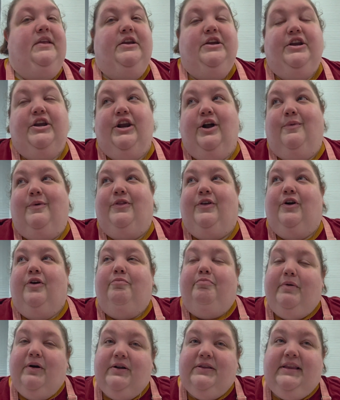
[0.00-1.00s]
with her
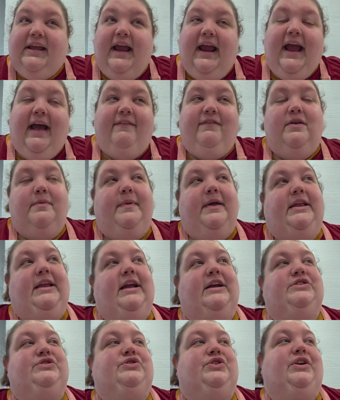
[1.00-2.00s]
birthday having been
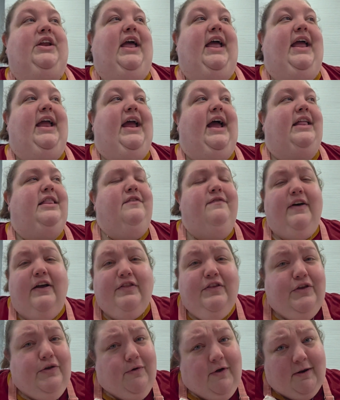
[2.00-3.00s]
yesterday, and the fact
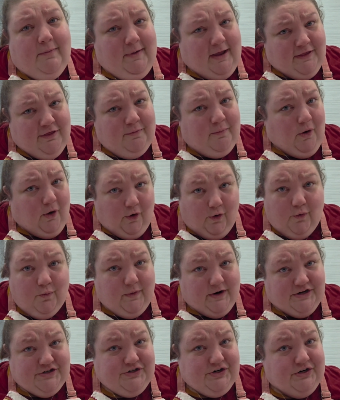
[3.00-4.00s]
that you can make them all
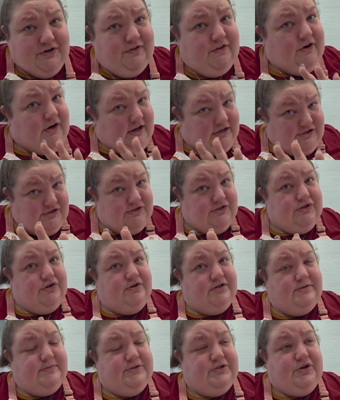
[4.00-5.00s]
winter, they're not just a
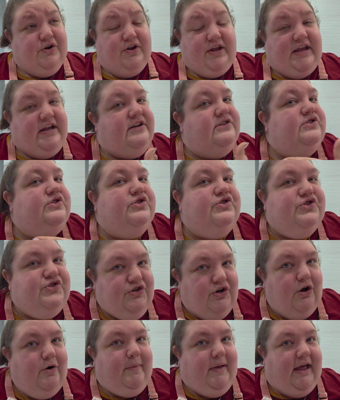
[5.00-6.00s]
Christmas cookie because they're
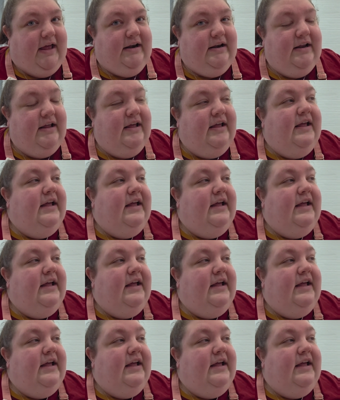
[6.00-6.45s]
snowmen.